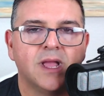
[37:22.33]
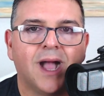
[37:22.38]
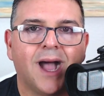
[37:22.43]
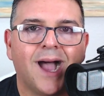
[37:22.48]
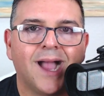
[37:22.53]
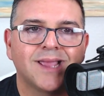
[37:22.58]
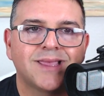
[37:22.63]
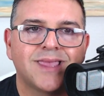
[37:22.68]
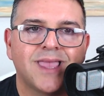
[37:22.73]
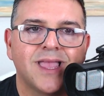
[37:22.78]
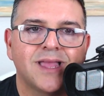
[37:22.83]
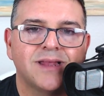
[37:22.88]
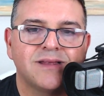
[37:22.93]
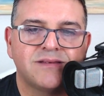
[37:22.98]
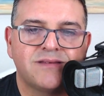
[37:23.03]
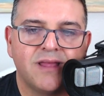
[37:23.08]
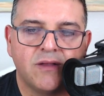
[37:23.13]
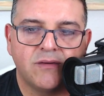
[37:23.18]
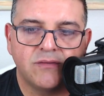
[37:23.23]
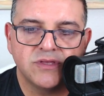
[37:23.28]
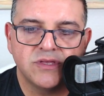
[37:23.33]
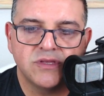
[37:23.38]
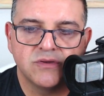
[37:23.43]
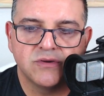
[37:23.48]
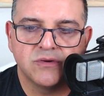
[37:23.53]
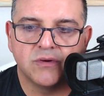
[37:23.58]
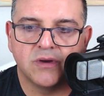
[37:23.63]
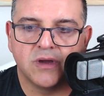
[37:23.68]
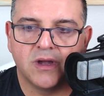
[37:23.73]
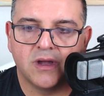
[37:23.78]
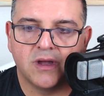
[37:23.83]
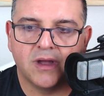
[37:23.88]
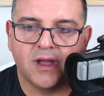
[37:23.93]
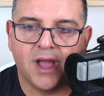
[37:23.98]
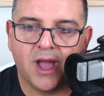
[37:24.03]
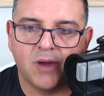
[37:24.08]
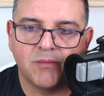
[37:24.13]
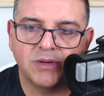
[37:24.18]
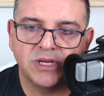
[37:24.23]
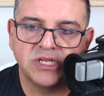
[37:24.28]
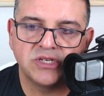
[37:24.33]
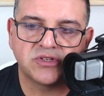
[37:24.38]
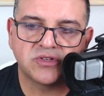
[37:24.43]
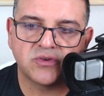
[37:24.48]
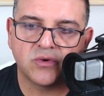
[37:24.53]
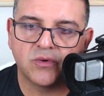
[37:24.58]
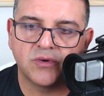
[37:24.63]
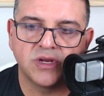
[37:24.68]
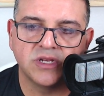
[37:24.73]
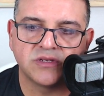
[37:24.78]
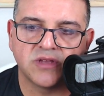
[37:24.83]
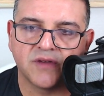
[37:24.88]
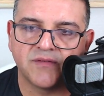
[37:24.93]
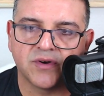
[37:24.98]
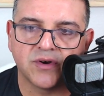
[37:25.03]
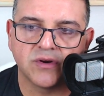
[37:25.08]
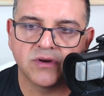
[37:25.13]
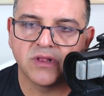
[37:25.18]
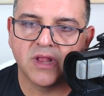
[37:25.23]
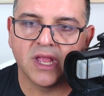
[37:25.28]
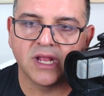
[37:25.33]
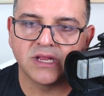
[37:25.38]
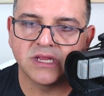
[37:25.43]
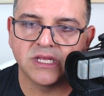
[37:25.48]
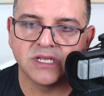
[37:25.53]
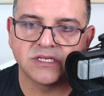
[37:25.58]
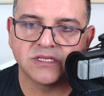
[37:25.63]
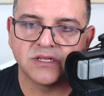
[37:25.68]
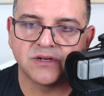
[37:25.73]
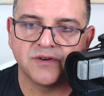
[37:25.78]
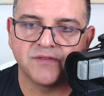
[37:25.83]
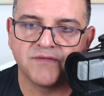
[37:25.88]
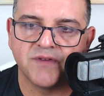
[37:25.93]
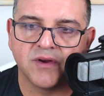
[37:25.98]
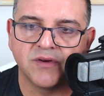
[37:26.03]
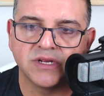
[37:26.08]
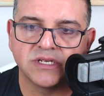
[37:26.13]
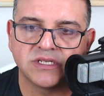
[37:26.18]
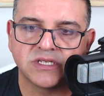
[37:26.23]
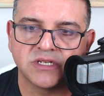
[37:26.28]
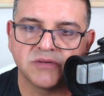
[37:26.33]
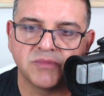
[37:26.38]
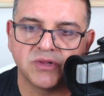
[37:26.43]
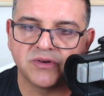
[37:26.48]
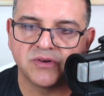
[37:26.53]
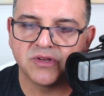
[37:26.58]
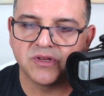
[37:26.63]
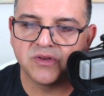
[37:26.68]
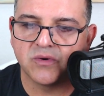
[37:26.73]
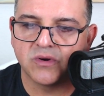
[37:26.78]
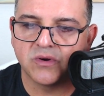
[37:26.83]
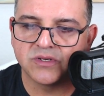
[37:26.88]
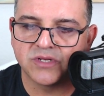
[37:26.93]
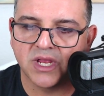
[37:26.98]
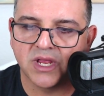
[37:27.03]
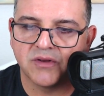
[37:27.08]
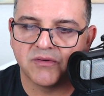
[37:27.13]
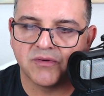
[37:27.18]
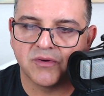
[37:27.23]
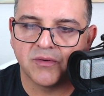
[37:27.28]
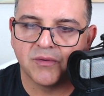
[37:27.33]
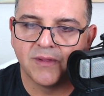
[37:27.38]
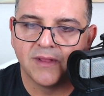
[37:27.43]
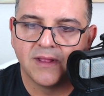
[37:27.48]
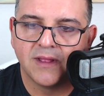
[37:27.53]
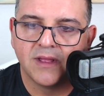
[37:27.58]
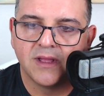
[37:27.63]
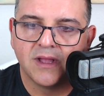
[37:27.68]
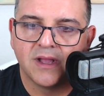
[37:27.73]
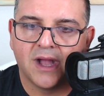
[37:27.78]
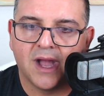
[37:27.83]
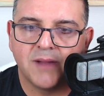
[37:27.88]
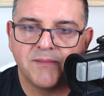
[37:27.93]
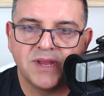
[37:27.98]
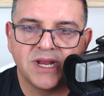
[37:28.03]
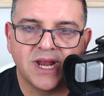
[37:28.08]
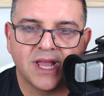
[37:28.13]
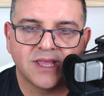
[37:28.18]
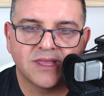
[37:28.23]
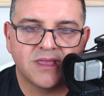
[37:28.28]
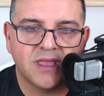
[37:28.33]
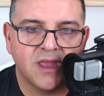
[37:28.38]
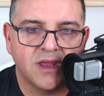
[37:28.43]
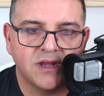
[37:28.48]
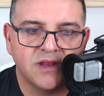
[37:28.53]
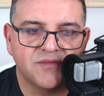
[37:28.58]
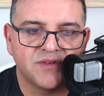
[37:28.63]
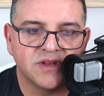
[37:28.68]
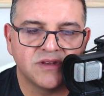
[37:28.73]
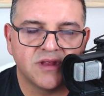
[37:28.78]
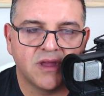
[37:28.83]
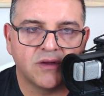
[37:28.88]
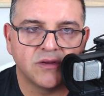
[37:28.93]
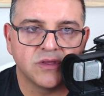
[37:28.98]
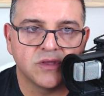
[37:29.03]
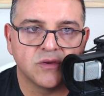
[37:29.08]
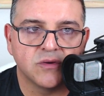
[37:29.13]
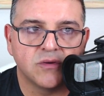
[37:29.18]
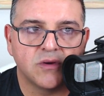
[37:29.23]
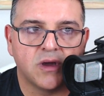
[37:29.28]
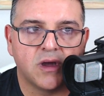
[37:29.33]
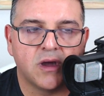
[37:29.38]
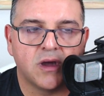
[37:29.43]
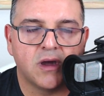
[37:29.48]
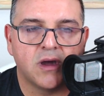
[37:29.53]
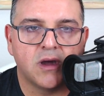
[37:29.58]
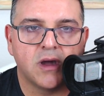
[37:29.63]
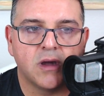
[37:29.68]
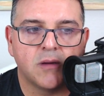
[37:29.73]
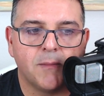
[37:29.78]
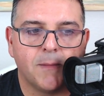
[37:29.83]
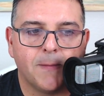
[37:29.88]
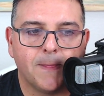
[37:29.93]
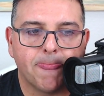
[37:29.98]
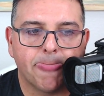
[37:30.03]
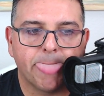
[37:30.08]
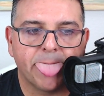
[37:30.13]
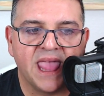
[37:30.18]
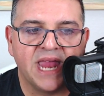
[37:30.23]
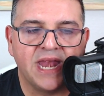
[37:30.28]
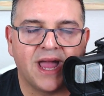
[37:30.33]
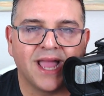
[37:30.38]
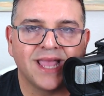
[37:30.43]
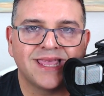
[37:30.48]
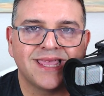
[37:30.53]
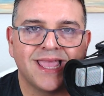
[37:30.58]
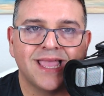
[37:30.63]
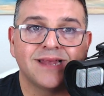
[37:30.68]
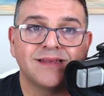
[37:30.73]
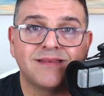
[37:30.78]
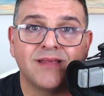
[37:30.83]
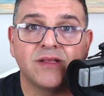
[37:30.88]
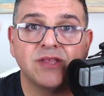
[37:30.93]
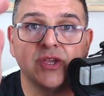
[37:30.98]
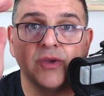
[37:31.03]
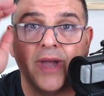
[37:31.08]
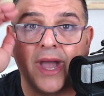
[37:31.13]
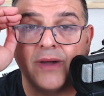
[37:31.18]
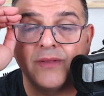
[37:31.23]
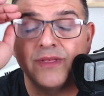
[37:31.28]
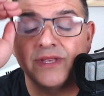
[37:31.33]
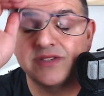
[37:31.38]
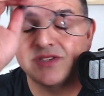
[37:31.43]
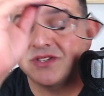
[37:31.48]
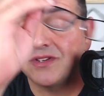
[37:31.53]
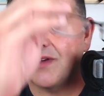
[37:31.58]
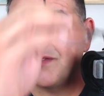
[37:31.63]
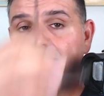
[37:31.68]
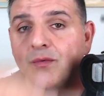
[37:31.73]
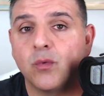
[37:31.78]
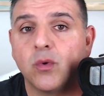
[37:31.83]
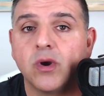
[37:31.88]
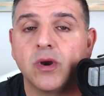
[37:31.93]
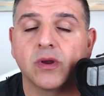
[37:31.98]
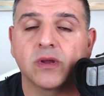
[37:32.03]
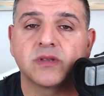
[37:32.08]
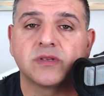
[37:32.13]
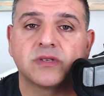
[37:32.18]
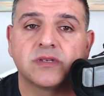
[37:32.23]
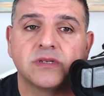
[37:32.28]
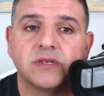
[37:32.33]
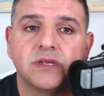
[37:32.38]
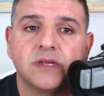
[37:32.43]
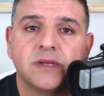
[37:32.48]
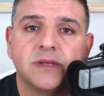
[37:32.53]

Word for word: I can't tell you uh, how many stories I've heard like this that are very similar to yours, Andrew. I mean, I can't even tell you. Um, and I can't tell you how this stuff works.